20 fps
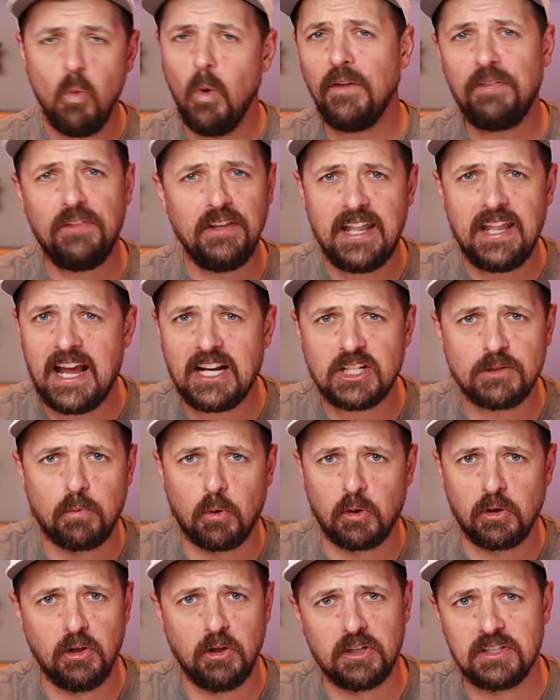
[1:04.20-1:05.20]
what the
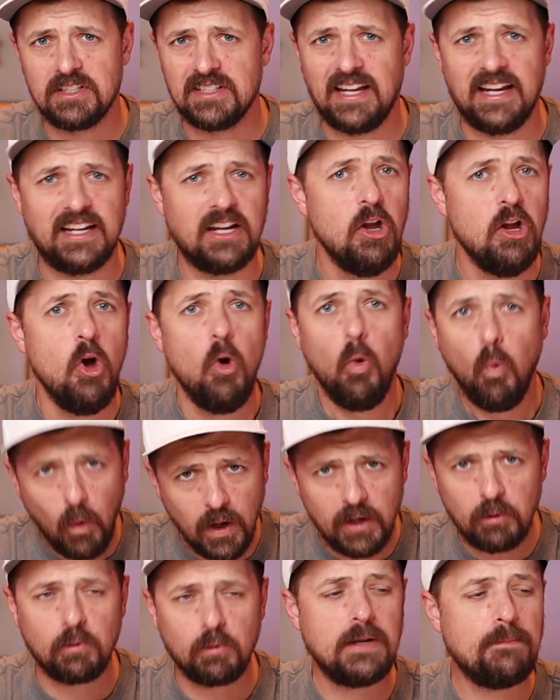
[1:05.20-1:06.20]
dashboard looks like,
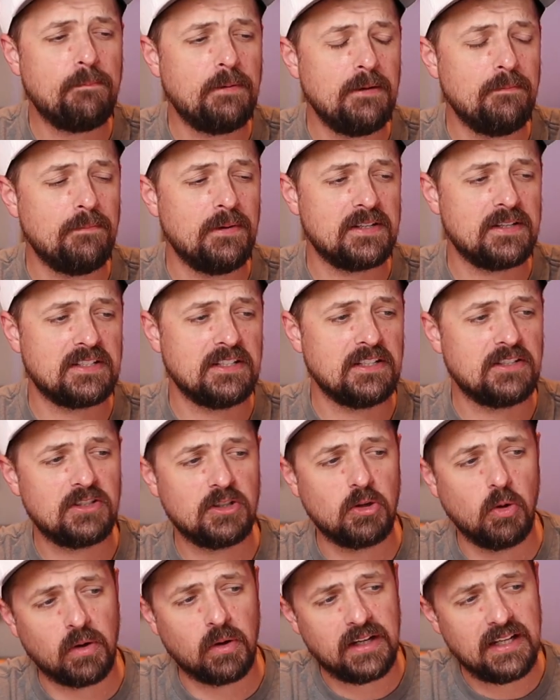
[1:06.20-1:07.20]
what a repeat business
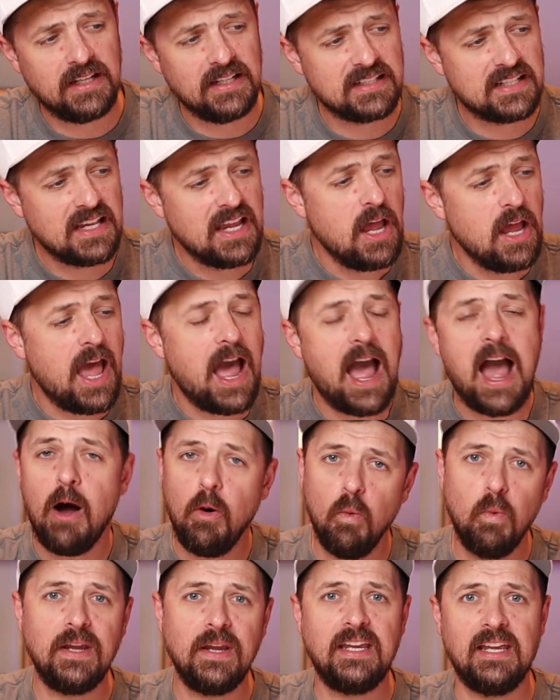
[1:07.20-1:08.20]
score is,
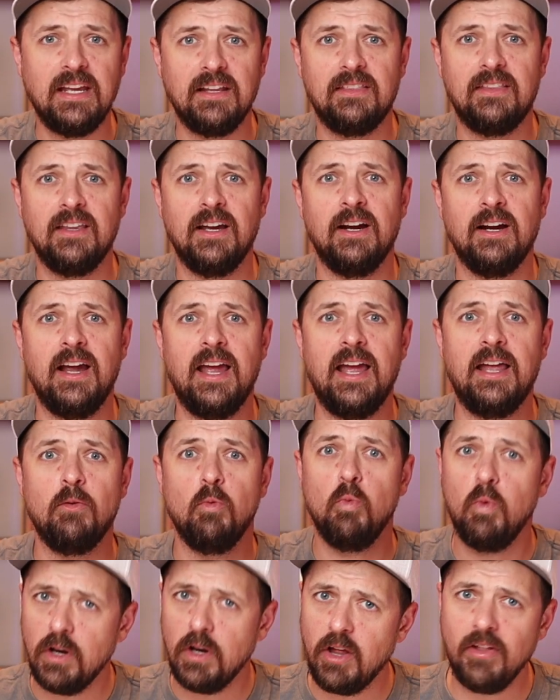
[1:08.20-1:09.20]
how we get there,
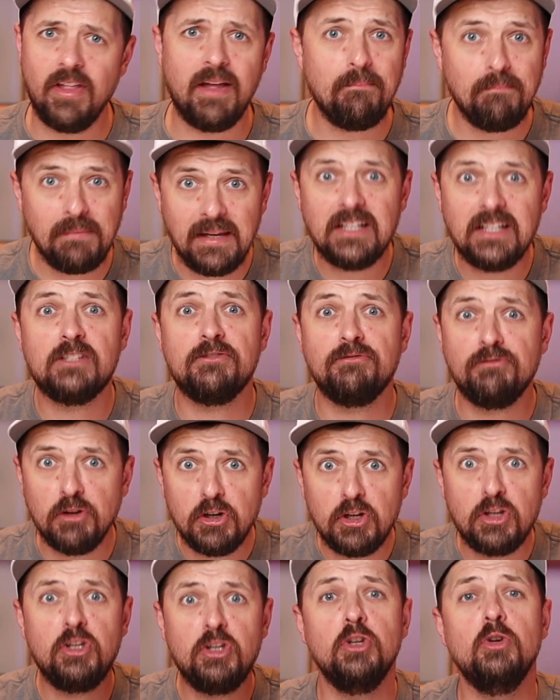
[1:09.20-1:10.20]
and what all that means for
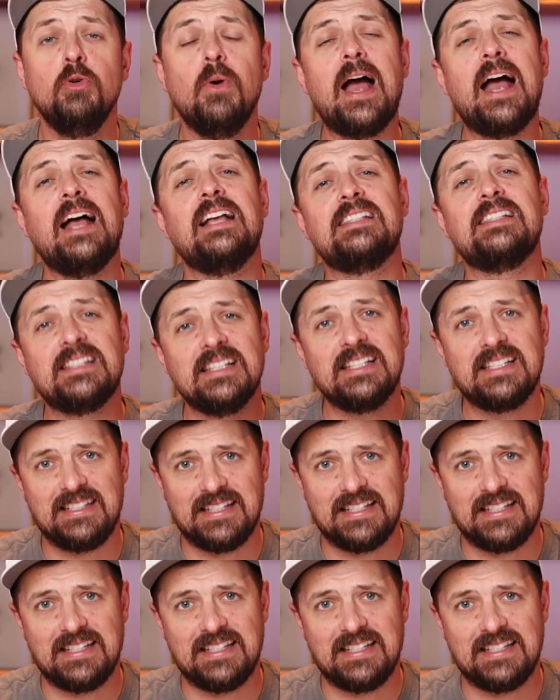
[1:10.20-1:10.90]
you as the